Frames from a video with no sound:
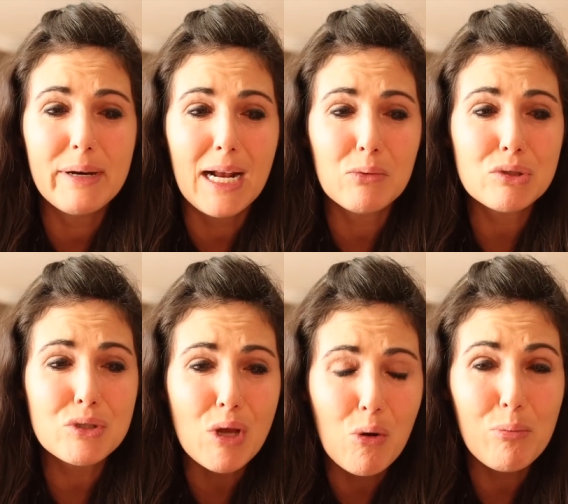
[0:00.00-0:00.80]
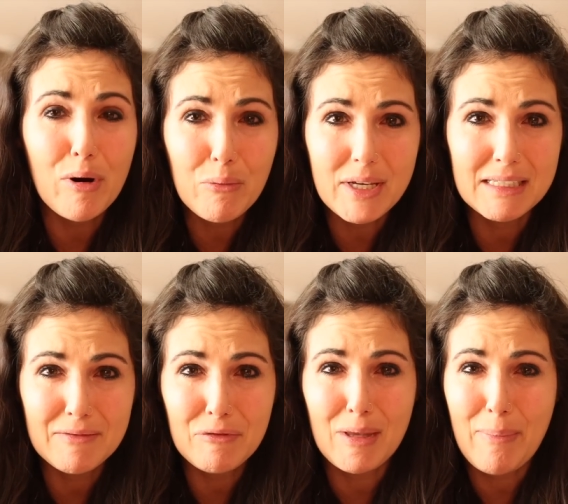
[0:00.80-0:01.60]
but I was so
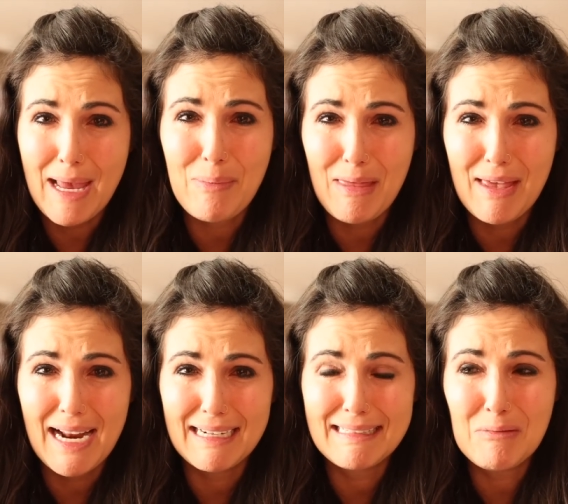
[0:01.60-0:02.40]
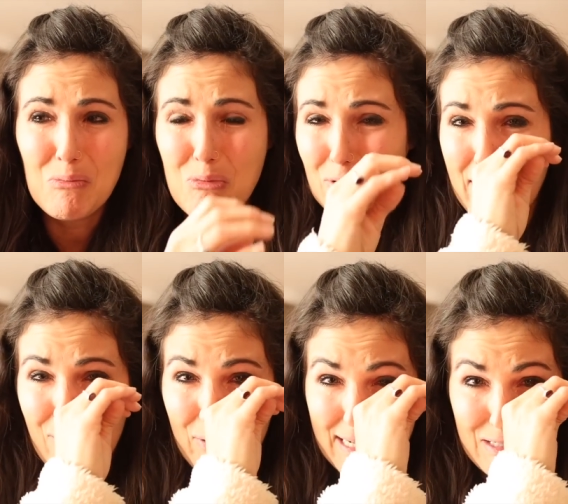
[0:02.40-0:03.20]
broken for the baby that I will
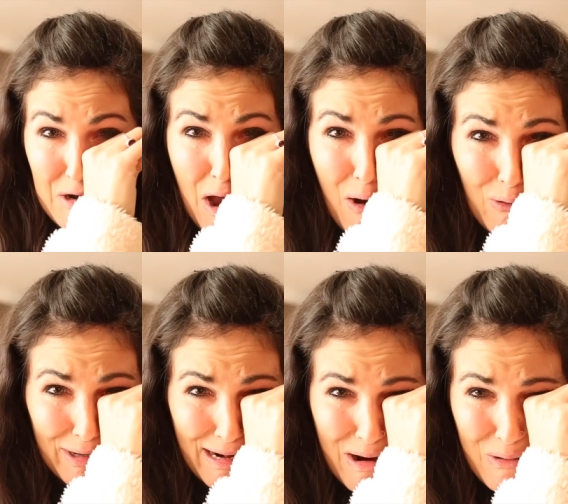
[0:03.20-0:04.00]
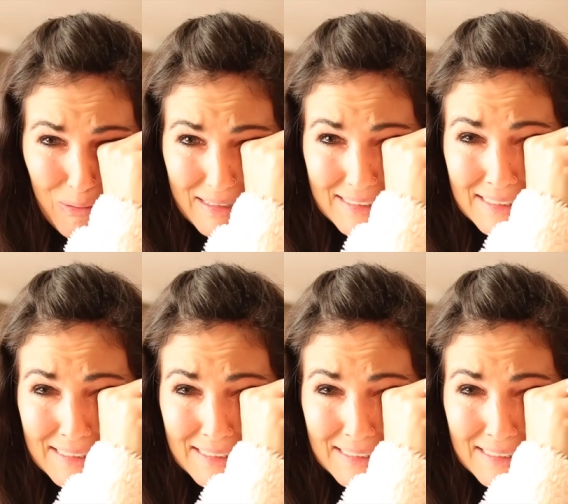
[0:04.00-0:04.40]
never get to know, you know?